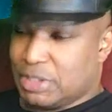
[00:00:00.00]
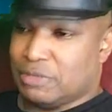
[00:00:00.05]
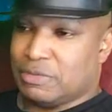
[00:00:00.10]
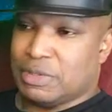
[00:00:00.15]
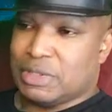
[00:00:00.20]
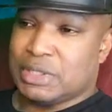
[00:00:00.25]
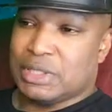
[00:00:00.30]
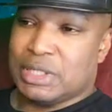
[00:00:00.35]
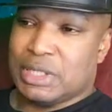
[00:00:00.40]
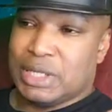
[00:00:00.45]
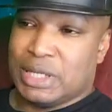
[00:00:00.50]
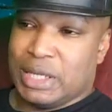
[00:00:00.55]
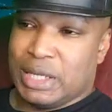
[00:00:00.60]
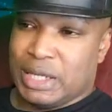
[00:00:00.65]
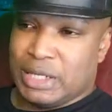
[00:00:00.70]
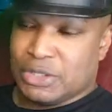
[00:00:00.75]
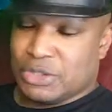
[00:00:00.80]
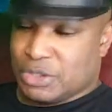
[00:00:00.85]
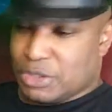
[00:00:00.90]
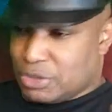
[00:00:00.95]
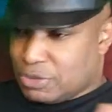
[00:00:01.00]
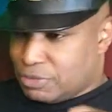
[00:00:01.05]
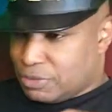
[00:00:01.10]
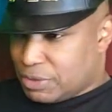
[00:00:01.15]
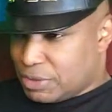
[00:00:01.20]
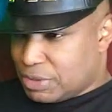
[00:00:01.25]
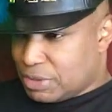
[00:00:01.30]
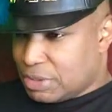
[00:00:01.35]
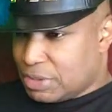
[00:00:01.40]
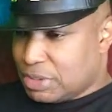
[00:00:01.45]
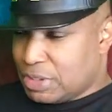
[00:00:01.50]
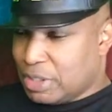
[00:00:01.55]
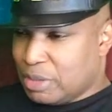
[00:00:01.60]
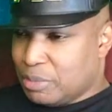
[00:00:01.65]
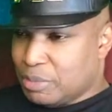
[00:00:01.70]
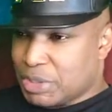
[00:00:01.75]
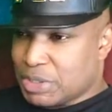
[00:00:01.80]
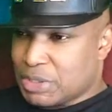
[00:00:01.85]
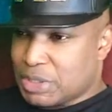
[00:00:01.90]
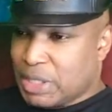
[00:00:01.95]
evil, angels versus
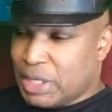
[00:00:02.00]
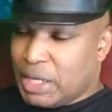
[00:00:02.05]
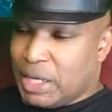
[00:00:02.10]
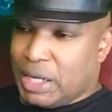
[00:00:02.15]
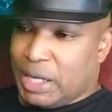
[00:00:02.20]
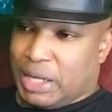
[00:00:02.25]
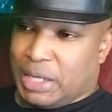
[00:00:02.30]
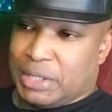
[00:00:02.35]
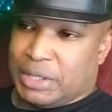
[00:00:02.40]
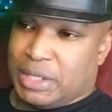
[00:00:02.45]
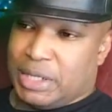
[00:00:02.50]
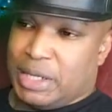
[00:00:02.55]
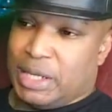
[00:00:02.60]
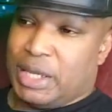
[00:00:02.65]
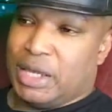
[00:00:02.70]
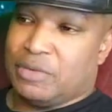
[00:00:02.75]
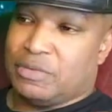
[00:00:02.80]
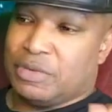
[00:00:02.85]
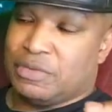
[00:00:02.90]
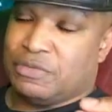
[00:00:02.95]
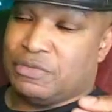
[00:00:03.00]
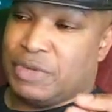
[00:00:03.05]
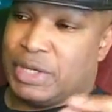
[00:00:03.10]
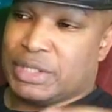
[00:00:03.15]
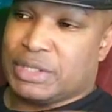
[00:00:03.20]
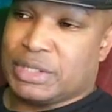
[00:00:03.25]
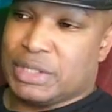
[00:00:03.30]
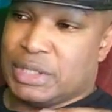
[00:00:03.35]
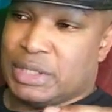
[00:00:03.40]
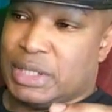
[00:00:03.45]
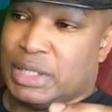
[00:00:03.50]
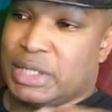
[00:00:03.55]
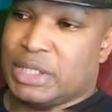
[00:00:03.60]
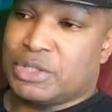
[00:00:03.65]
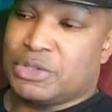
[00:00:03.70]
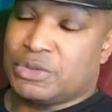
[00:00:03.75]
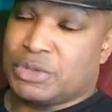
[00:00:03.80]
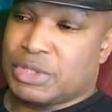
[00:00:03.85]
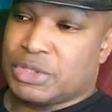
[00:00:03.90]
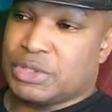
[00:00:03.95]
demons, and they have a vested
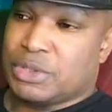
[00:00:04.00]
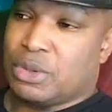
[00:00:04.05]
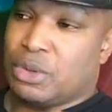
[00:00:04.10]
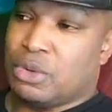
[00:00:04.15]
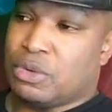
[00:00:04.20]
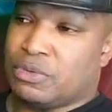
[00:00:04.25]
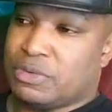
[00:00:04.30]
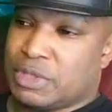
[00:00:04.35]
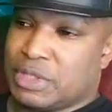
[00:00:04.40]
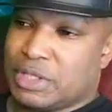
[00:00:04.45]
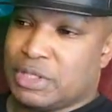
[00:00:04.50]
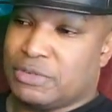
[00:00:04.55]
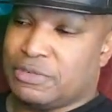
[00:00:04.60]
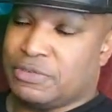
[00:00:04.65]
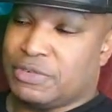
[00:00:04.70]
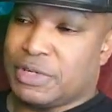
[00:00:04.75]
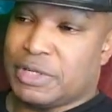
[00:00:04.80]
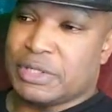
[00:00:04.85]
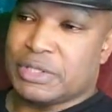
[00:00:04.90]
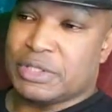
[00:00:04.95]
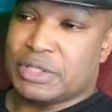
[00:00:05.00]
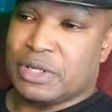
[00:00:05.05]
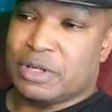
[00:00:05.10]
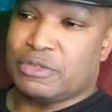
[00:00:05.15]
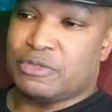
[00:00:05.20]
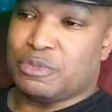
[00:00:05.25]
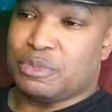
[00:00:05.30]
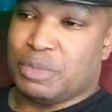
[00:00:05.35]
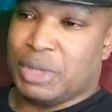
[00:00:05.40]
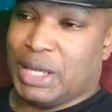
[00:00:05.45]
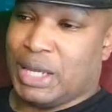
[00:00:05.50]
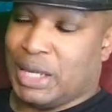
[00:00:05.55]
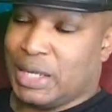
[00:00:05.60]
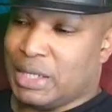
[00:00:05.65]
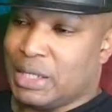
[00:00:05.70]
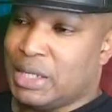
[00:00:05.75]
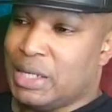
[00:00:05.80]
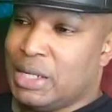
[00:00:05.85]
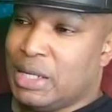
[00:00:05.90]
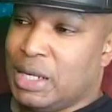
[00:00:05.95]
interest over the affairs of
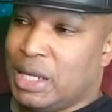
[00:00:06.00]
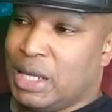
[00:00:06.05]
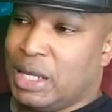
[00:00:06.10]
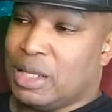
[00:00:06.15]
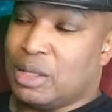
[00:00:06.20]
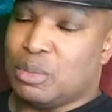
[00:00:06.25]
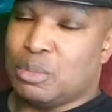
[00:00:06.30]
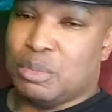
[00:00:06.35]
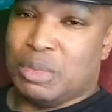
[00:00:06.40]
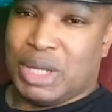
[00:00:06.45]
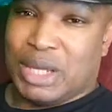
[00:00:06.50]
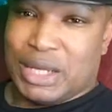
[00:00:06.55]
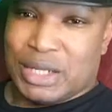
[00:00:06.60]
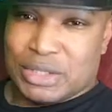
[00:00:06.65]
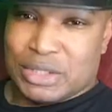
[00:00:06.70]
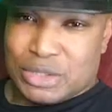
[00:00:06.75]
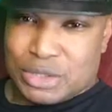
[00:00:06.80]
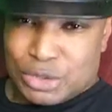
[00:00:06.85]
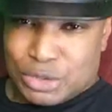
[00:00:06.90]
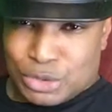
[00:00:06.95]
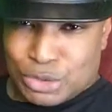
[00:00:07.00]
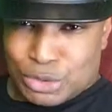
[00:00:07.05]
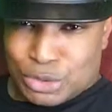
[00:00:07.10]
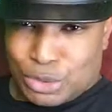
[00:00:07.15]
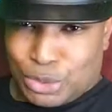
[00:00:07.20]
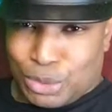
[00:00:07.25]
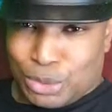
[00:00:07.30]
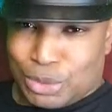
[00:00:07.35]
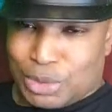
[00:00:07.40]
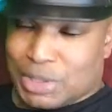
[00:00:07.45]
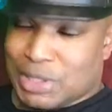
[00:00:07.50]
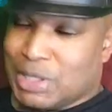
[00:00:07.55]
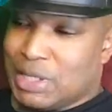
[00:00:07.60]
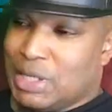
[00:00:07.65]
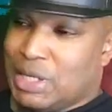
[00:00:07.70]
man and man's soul.